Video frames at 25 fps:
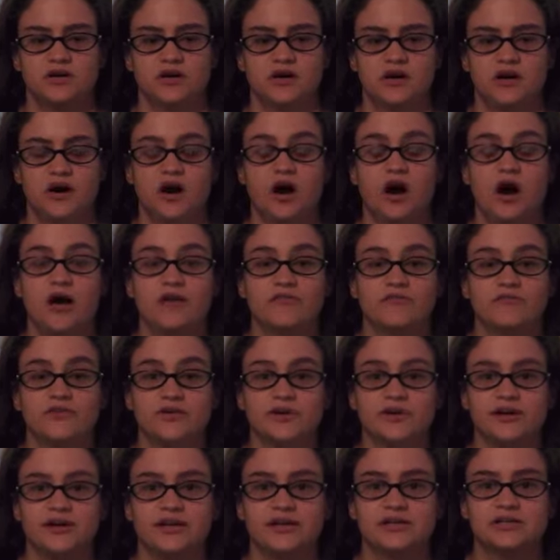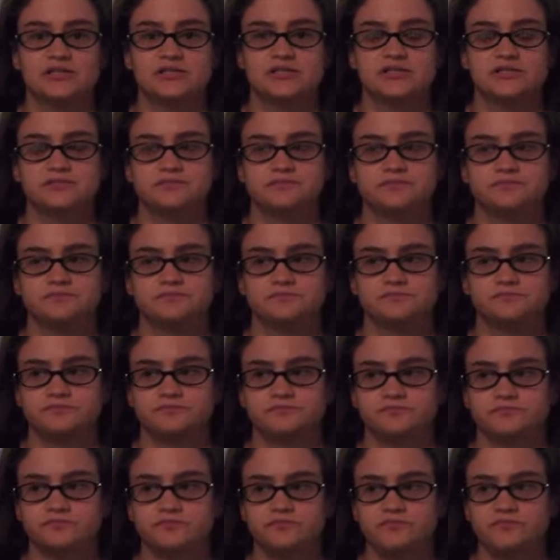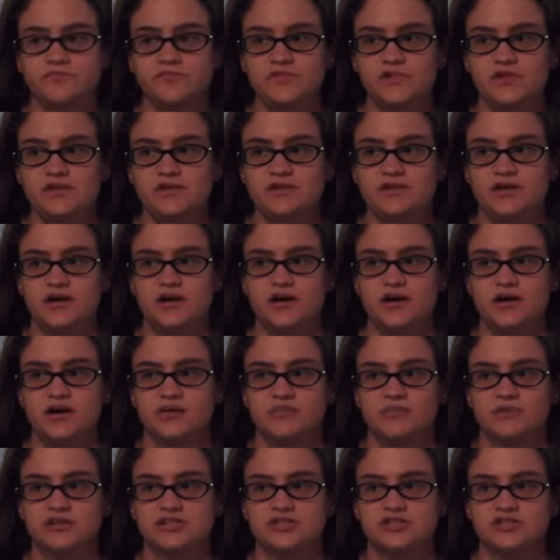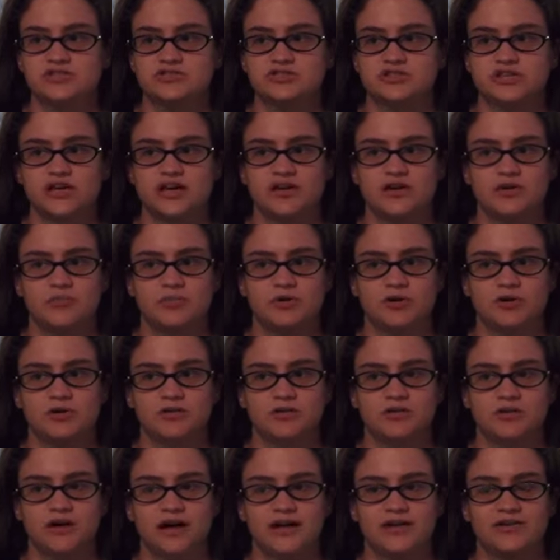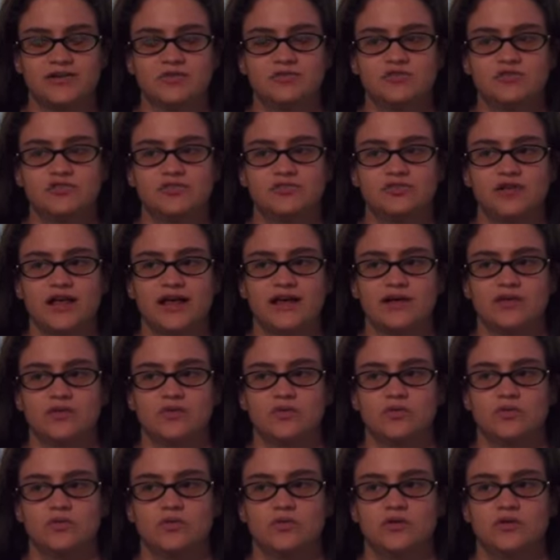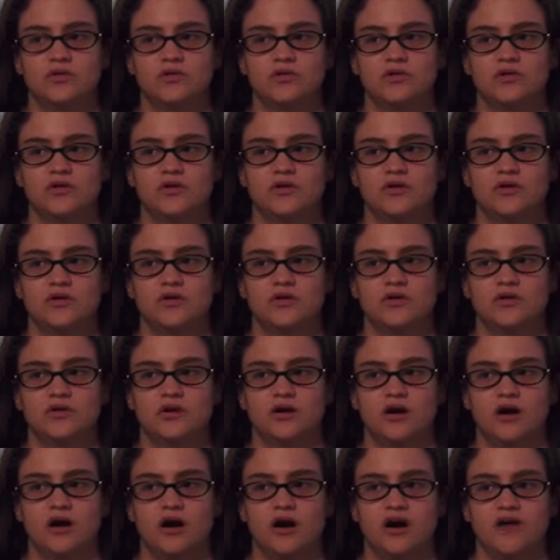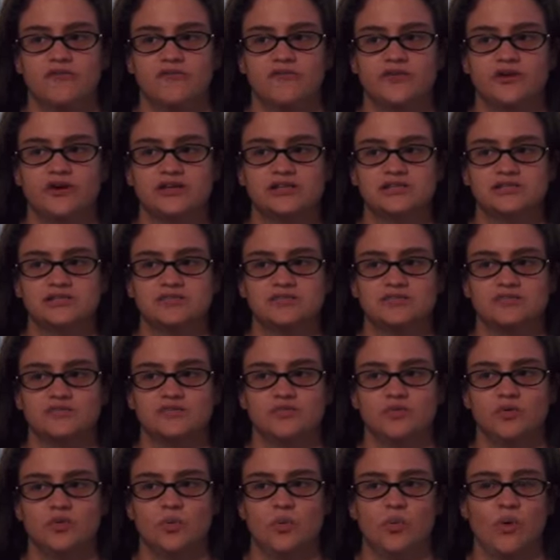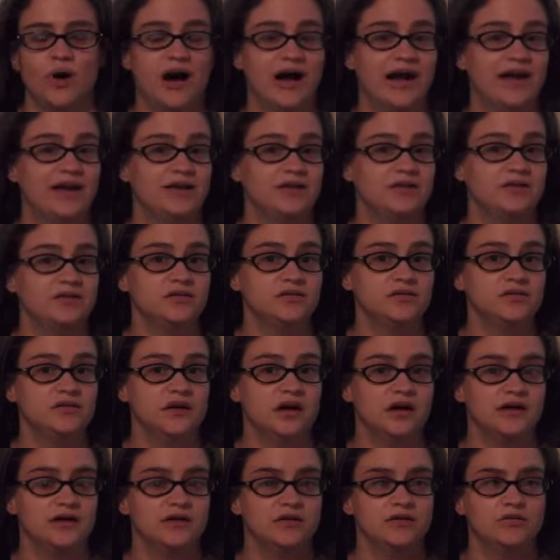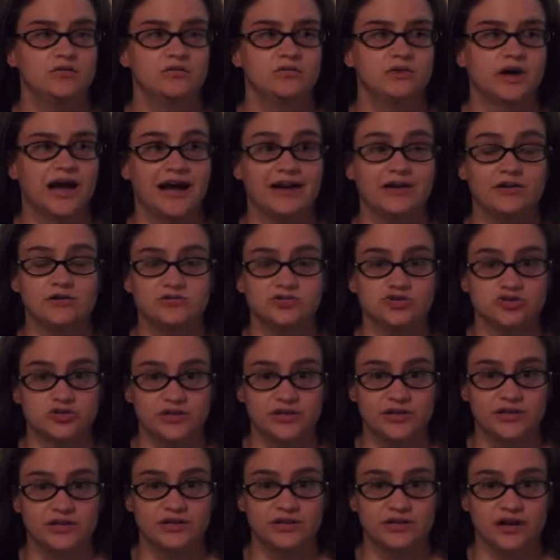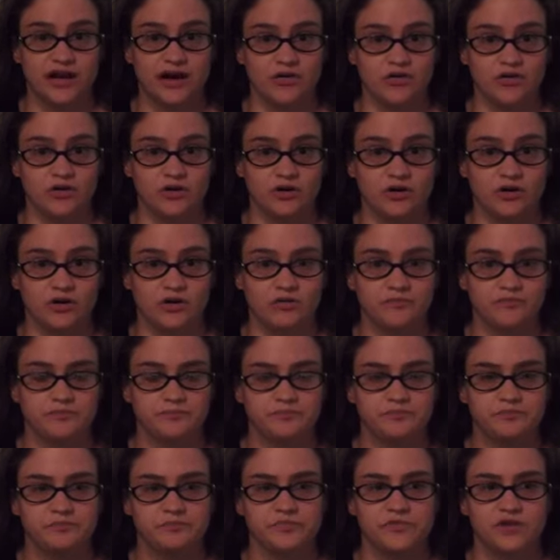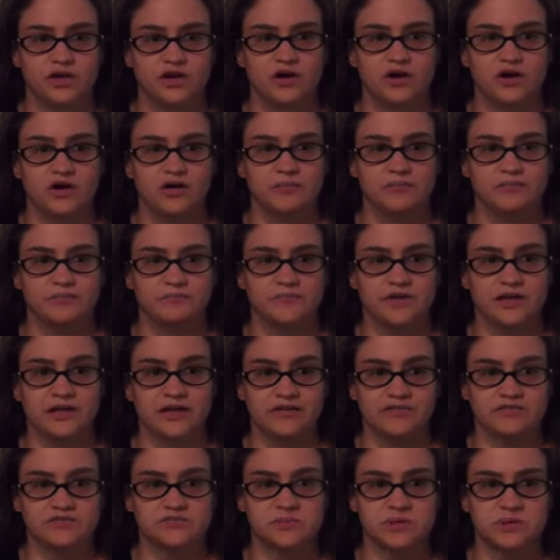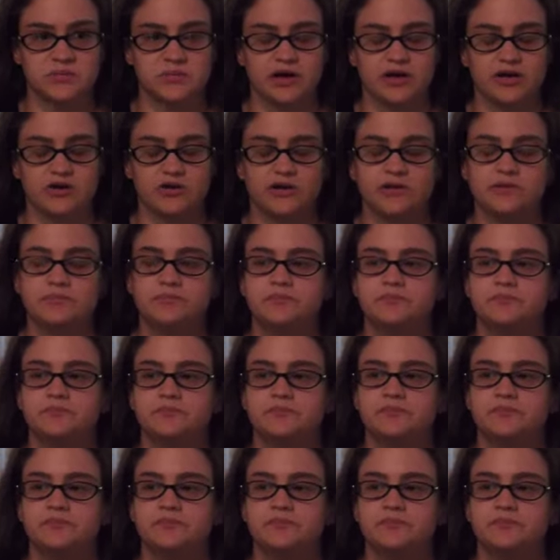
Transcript: uh, offerings because um, usually I don't put I don't do like offerings of wine. I don't I don't drink alcohol. Um, it gives me a migraine,